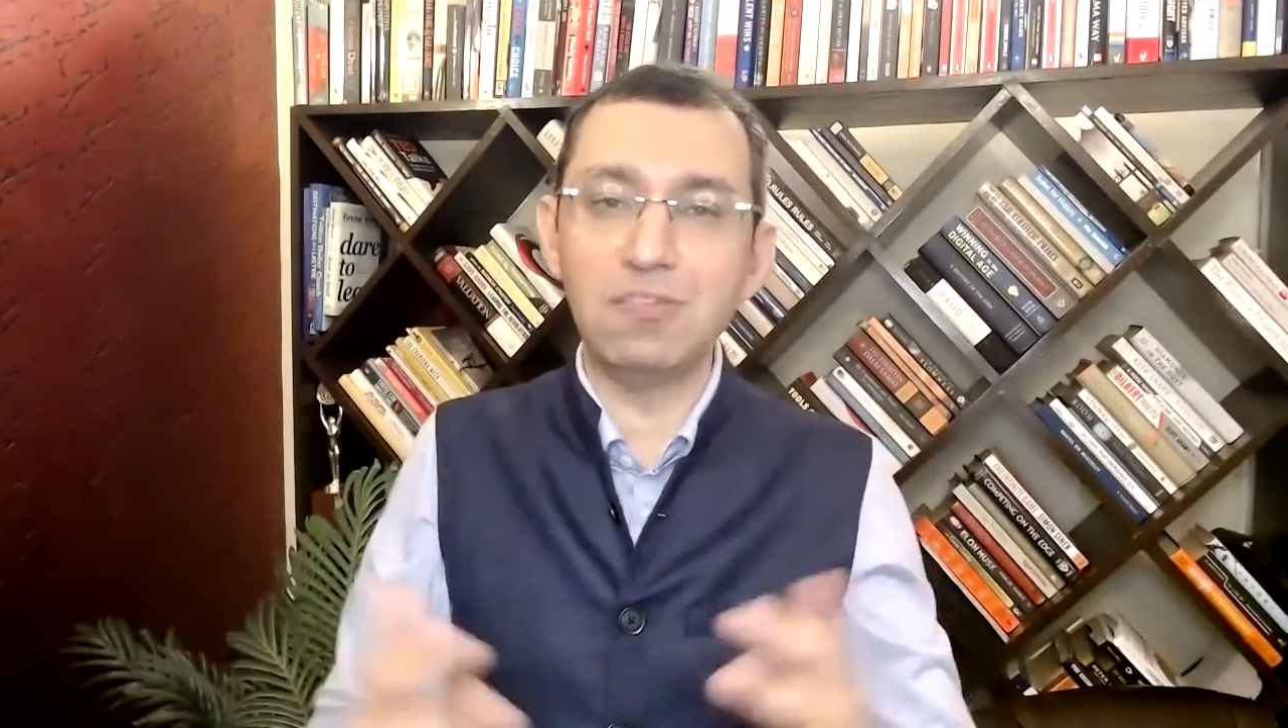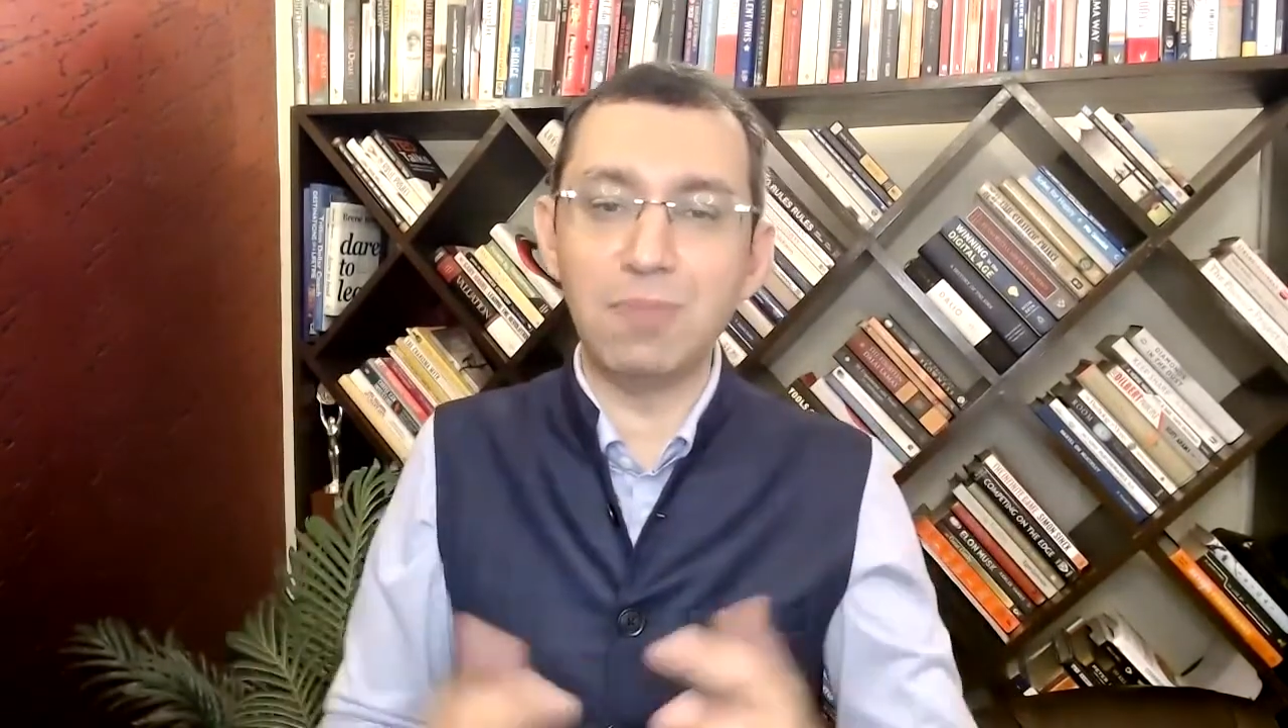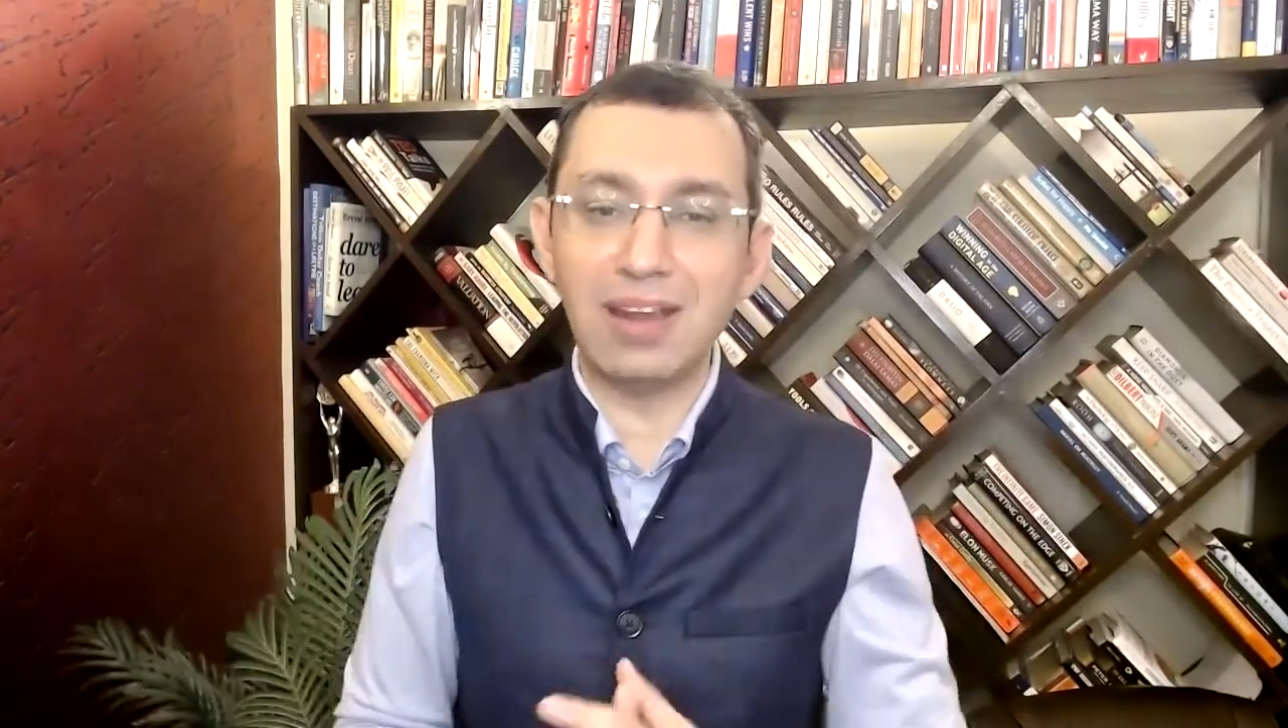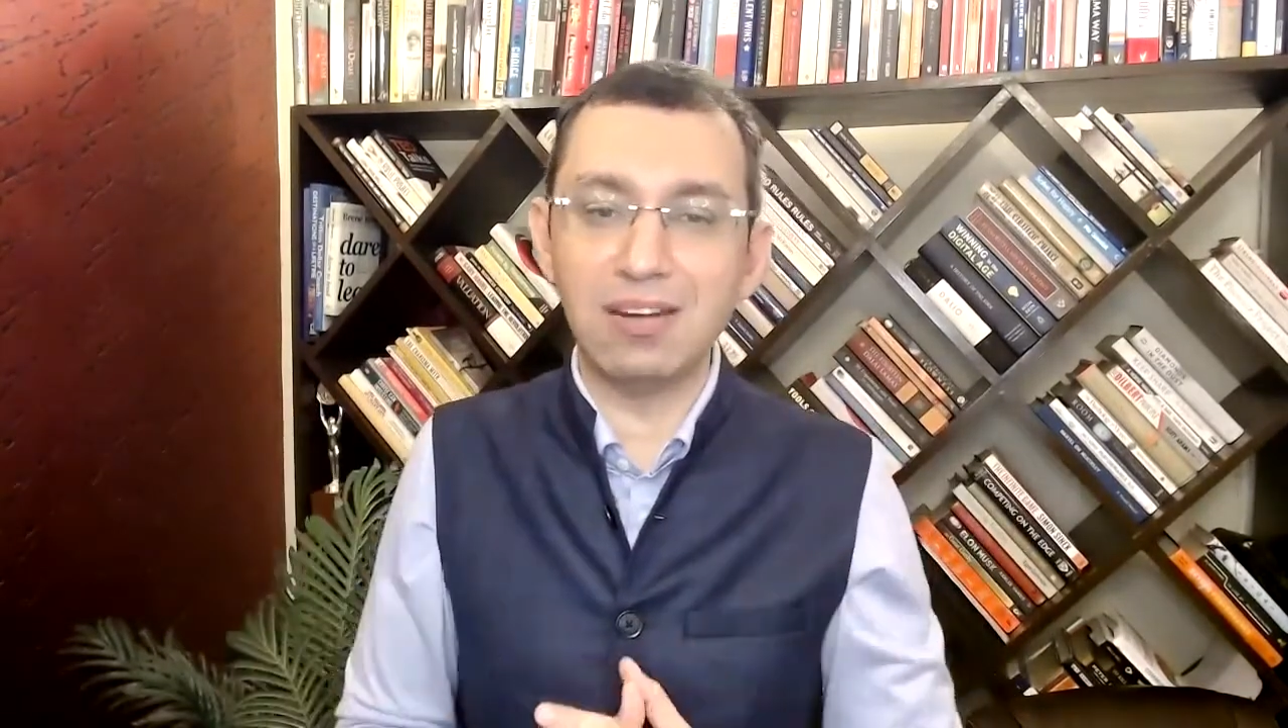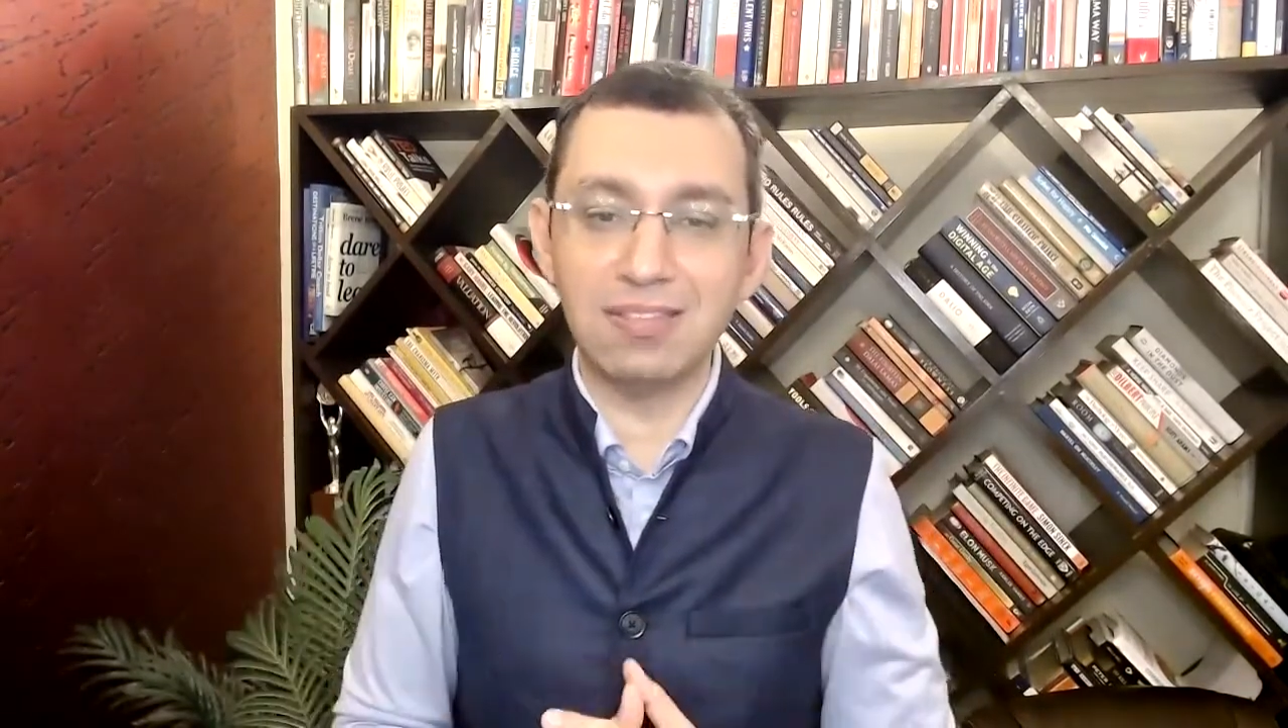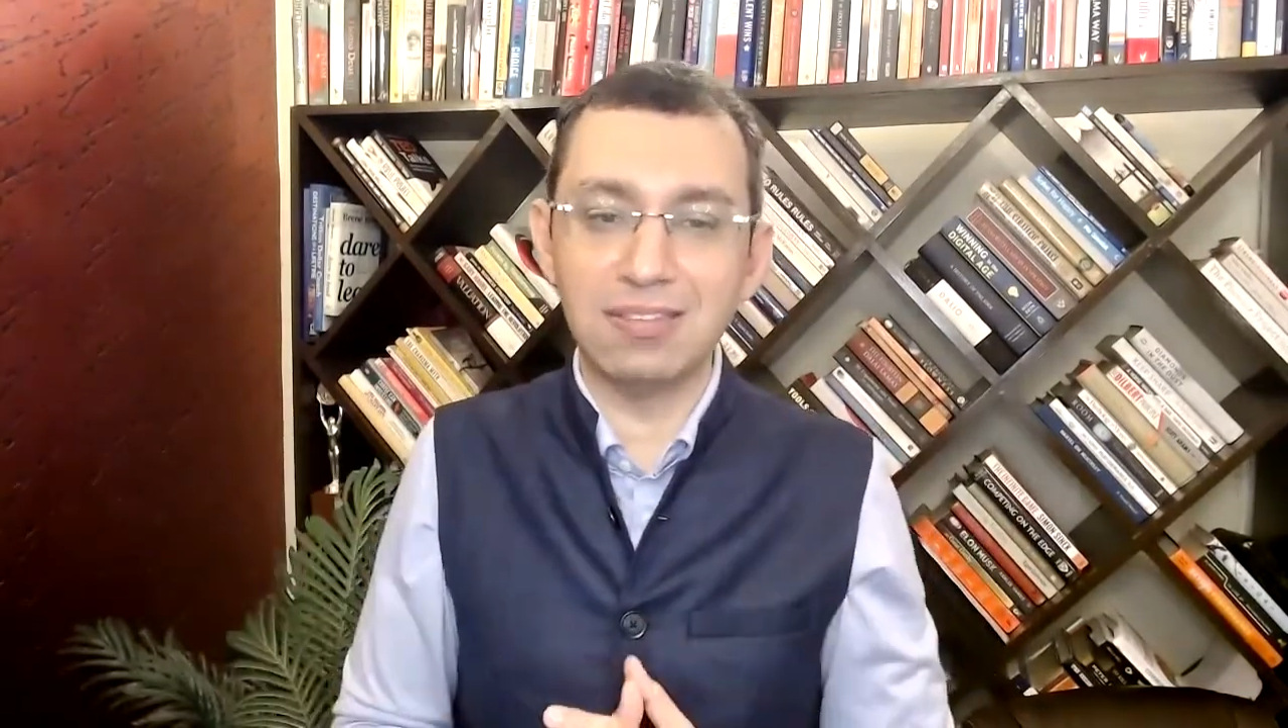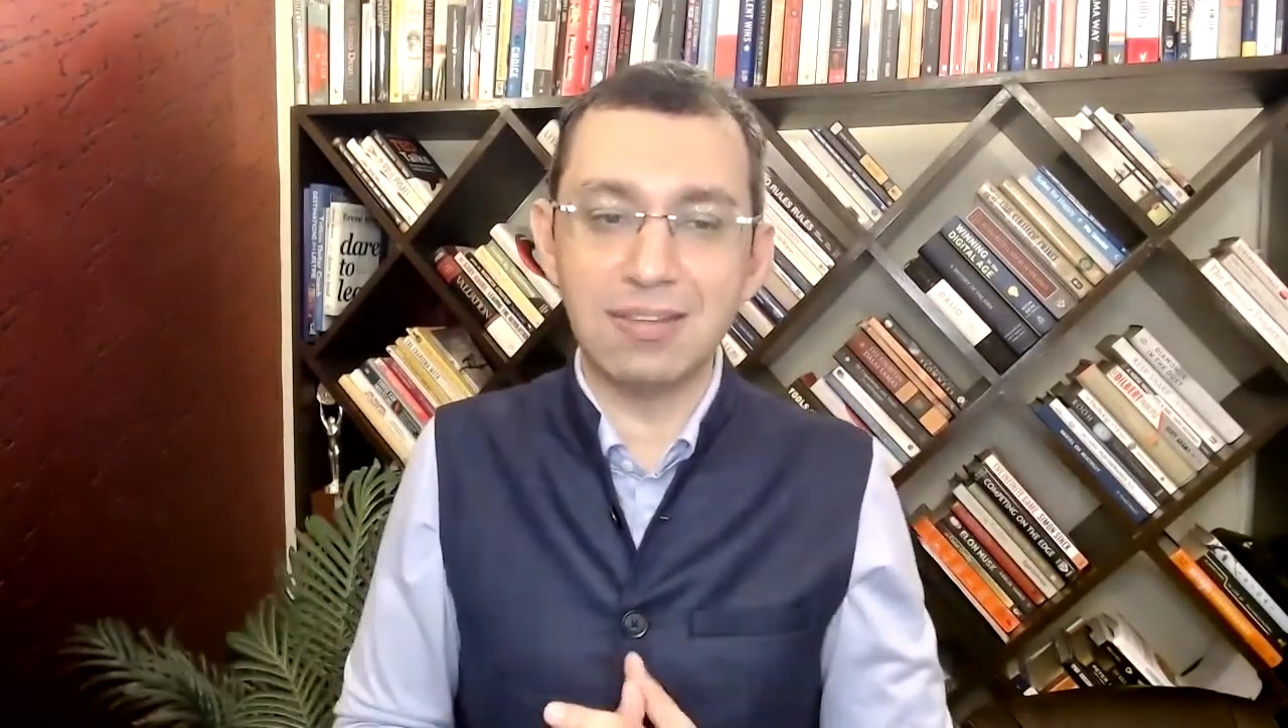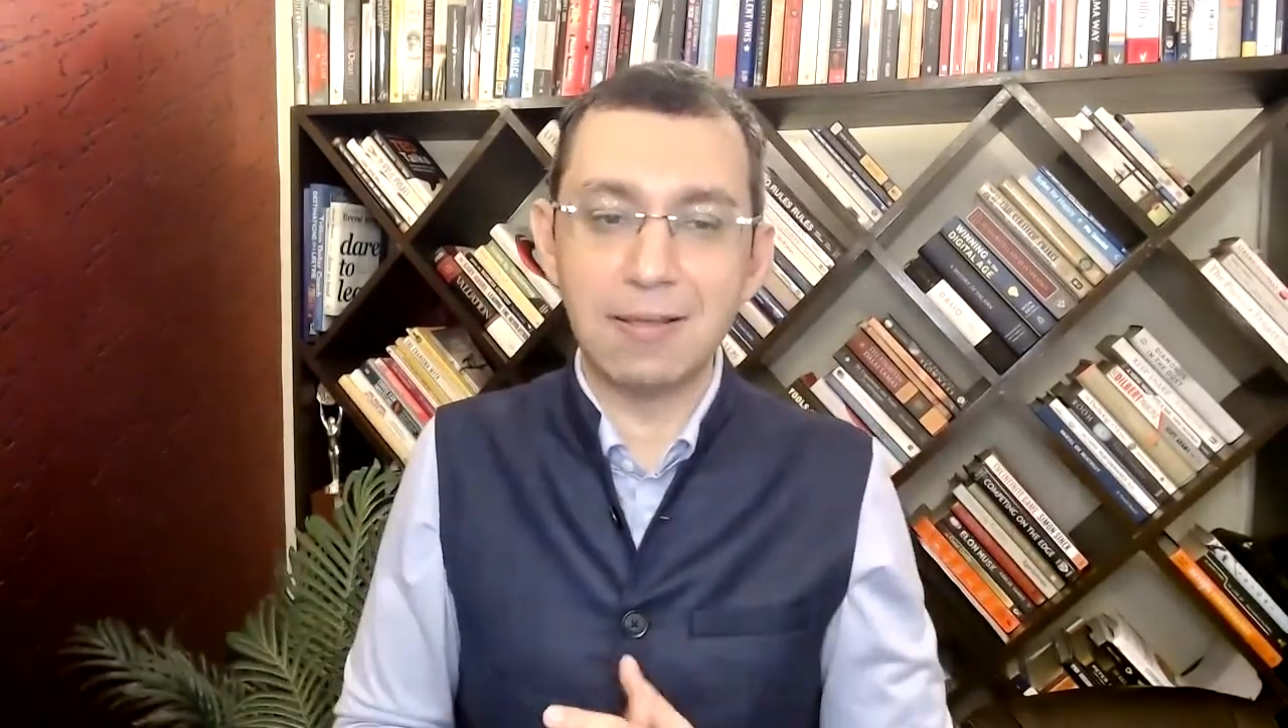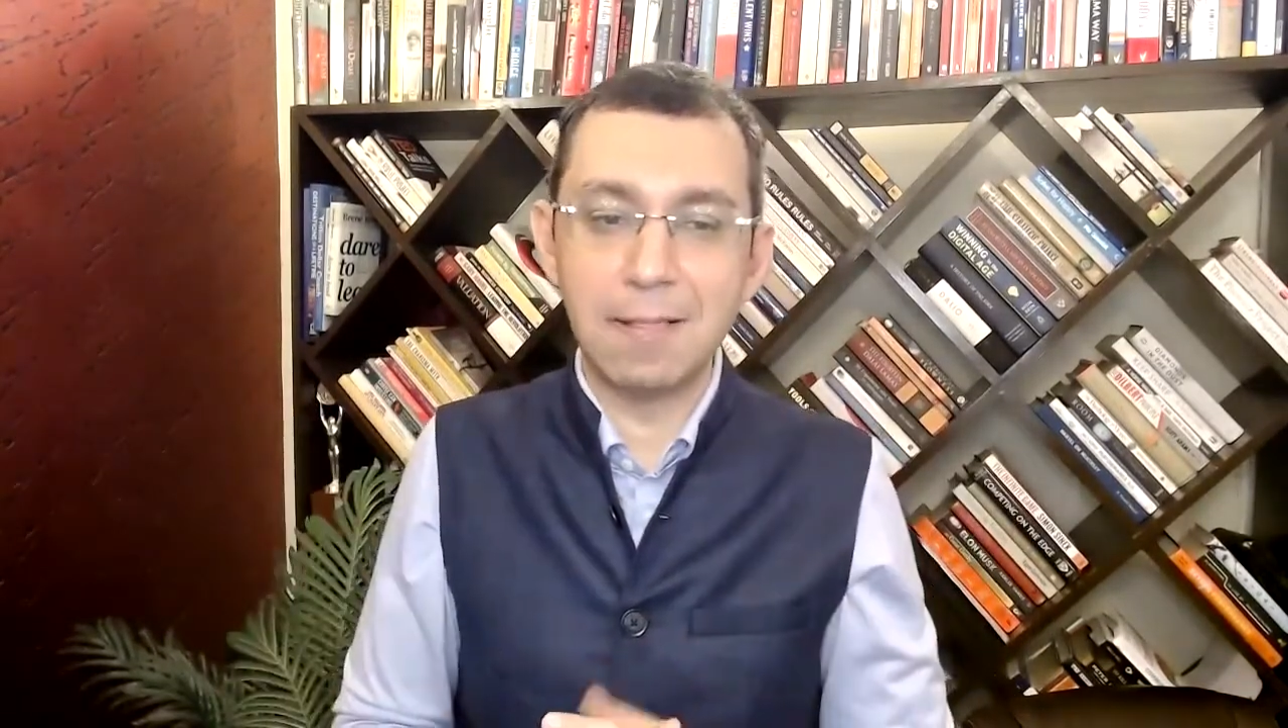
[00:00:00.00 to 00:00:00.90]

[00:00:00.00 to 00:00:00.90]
practices.